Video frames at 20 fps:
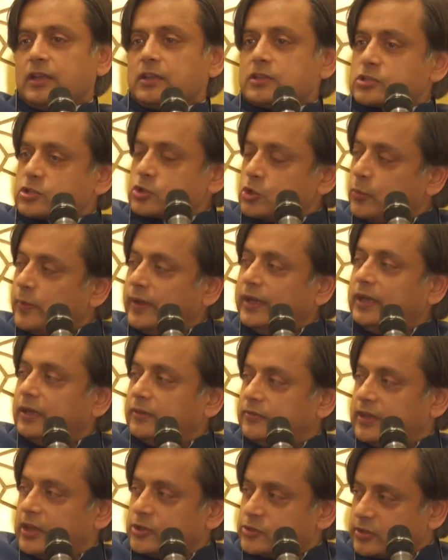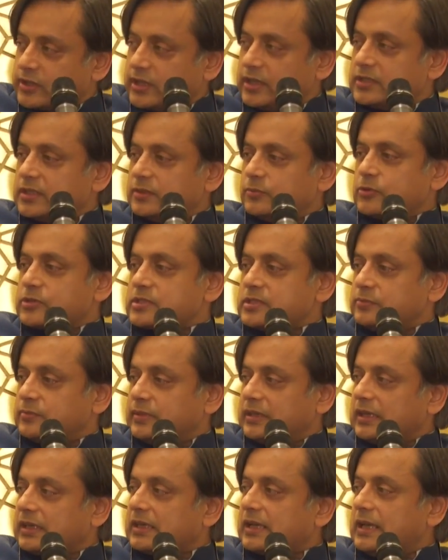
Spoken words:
so many of the educated Muslim middle